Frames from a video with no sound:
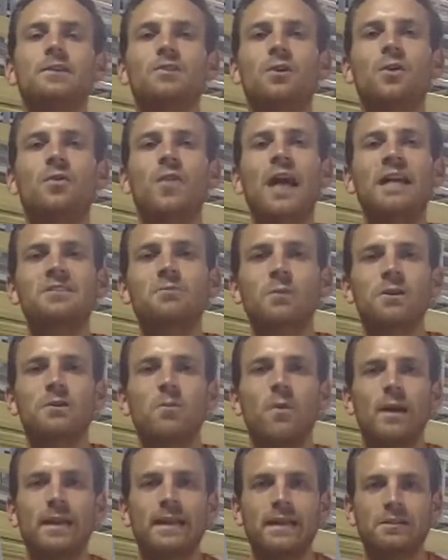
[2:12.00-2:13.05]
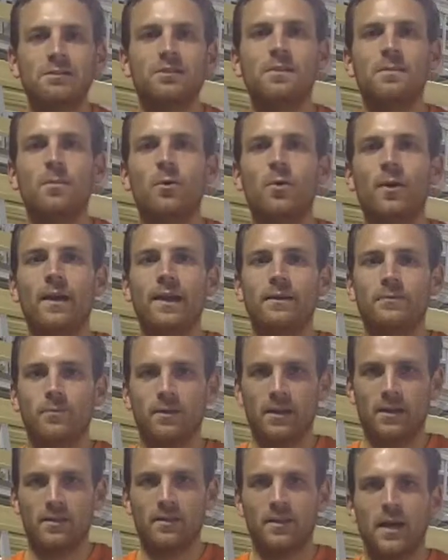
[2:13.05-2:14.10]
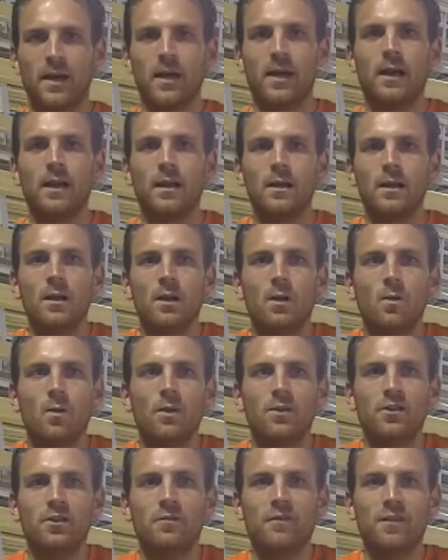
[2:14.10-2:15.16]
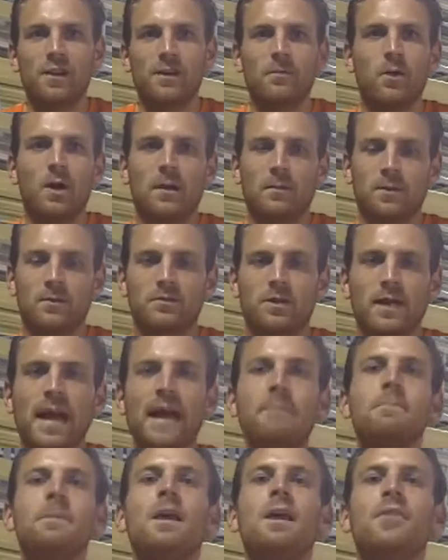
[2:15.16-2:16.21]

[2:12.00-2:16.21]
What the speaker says: So that's where you wanna get to the point with your video blog post, okay?